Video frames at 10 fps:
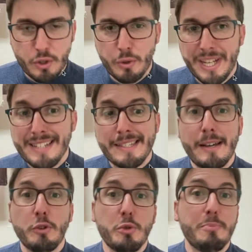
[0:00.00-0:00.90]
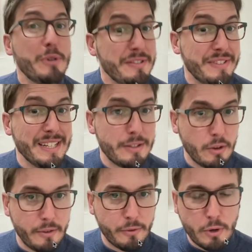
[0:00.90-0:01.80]
So that's how to prevent,
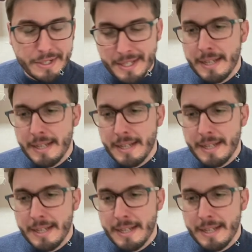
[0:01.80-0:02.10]
of course.